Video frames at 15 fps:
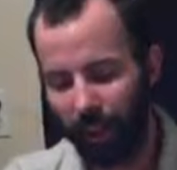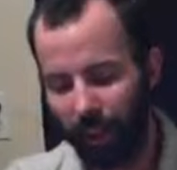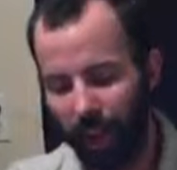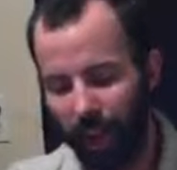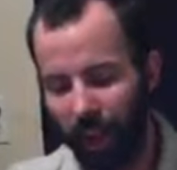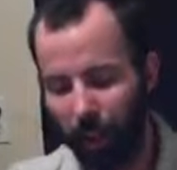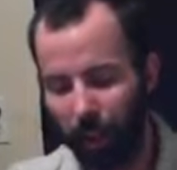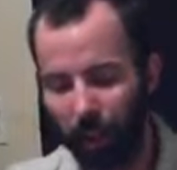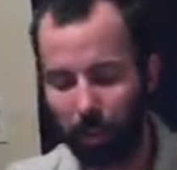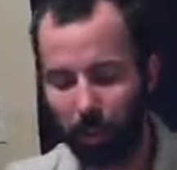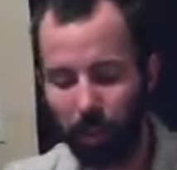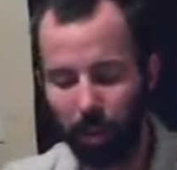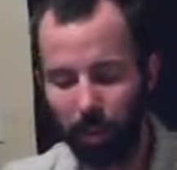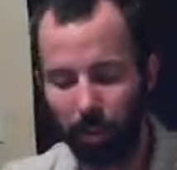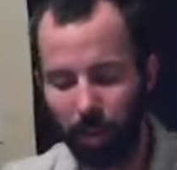it looks
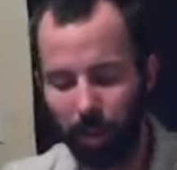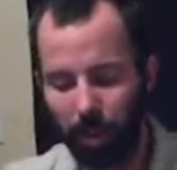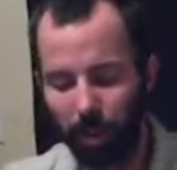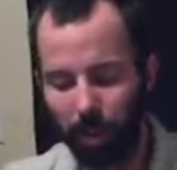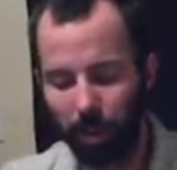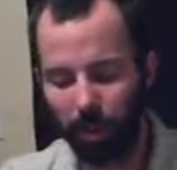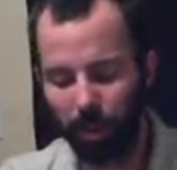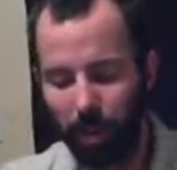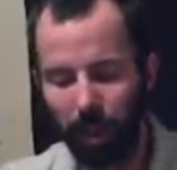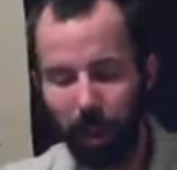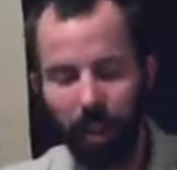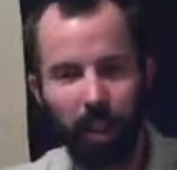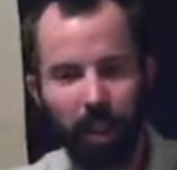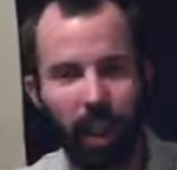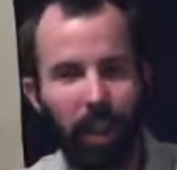pretty sweet too.
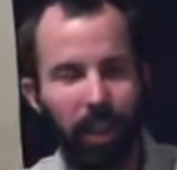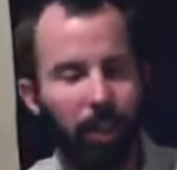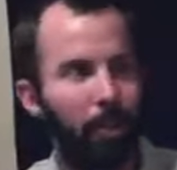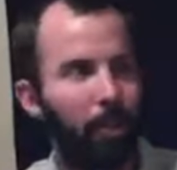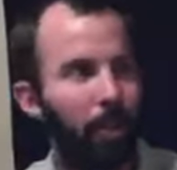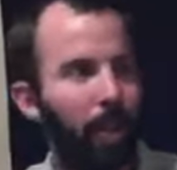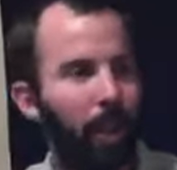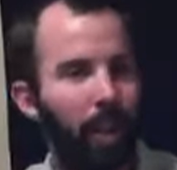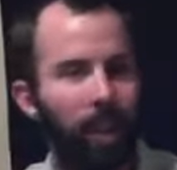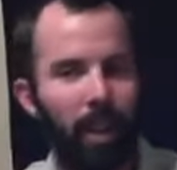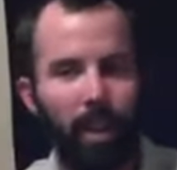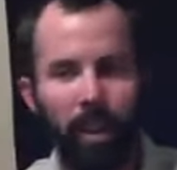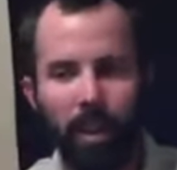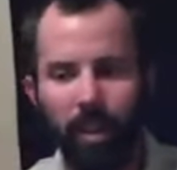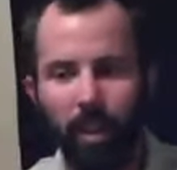It kind of
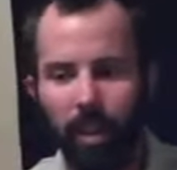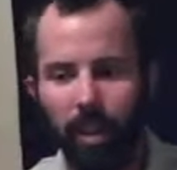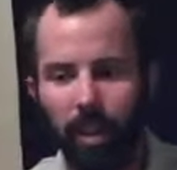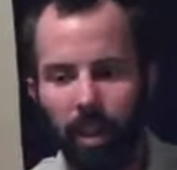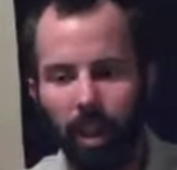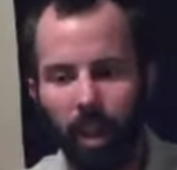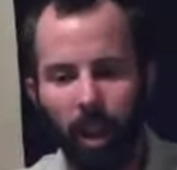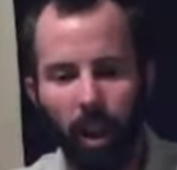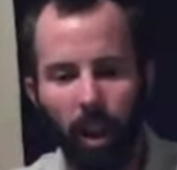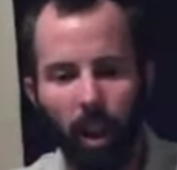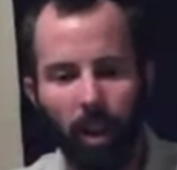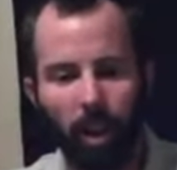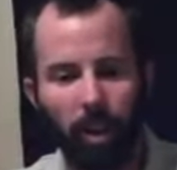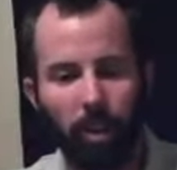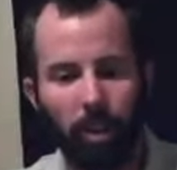
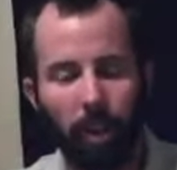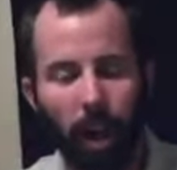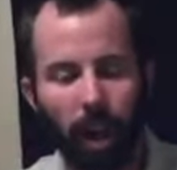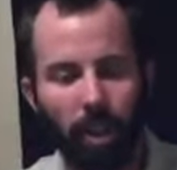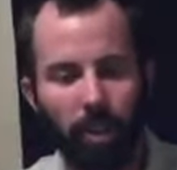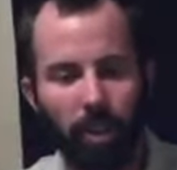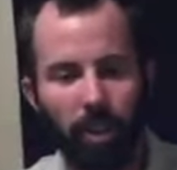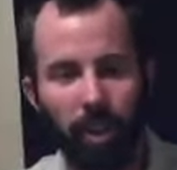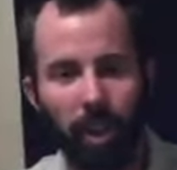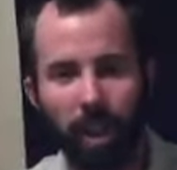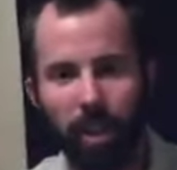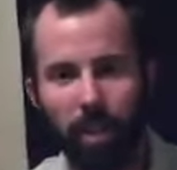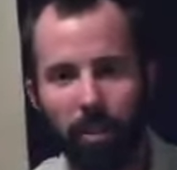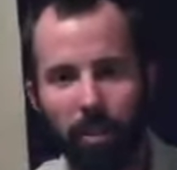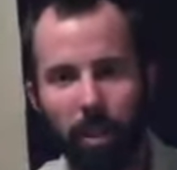harkens back to the
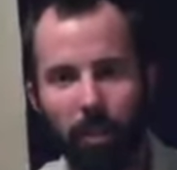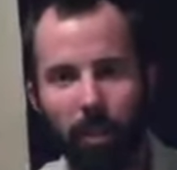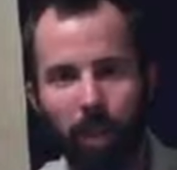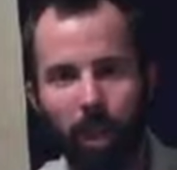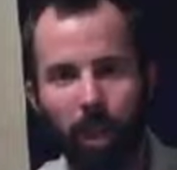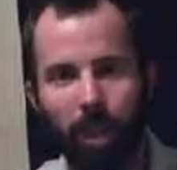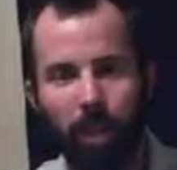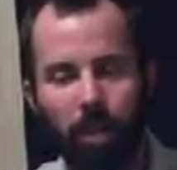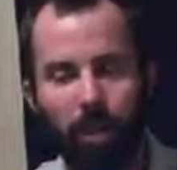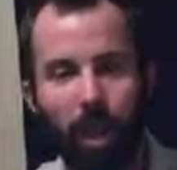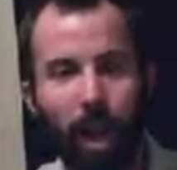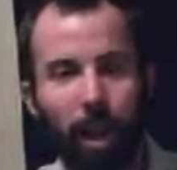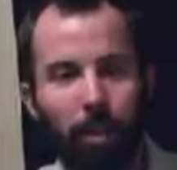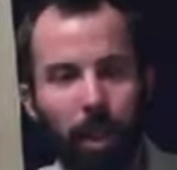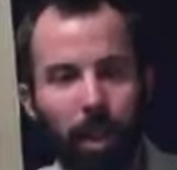days of
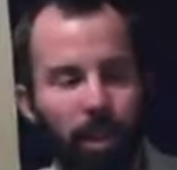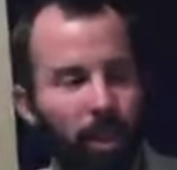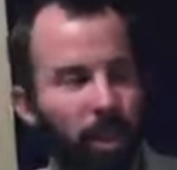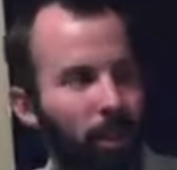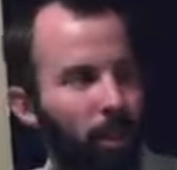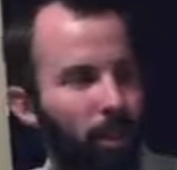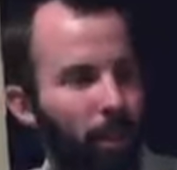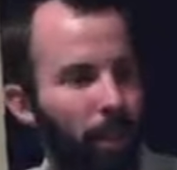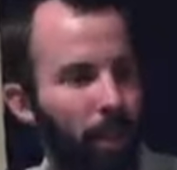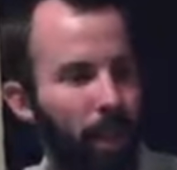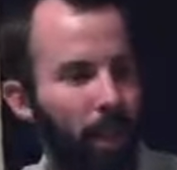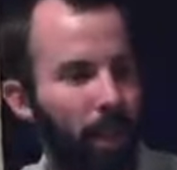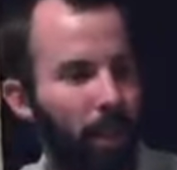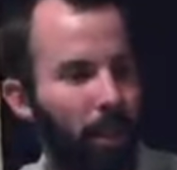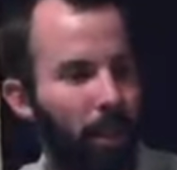slap bracelets from
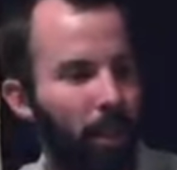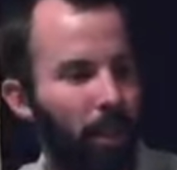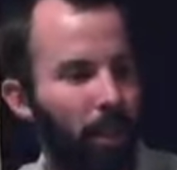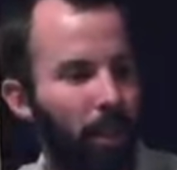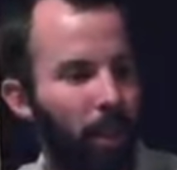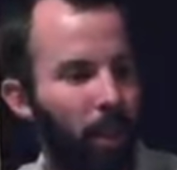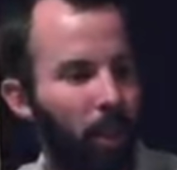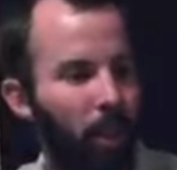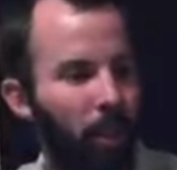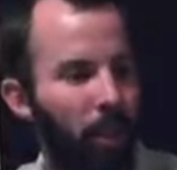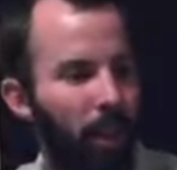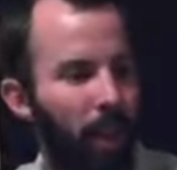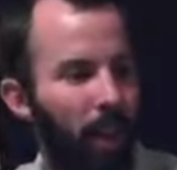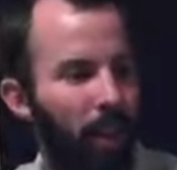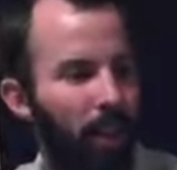the early
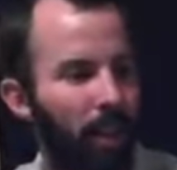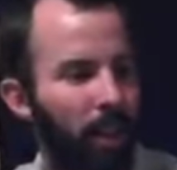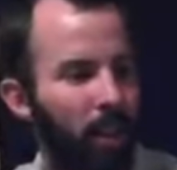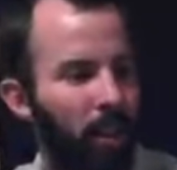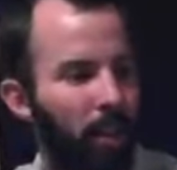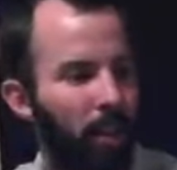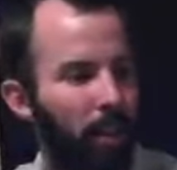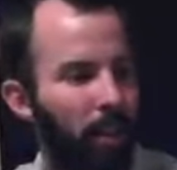90s.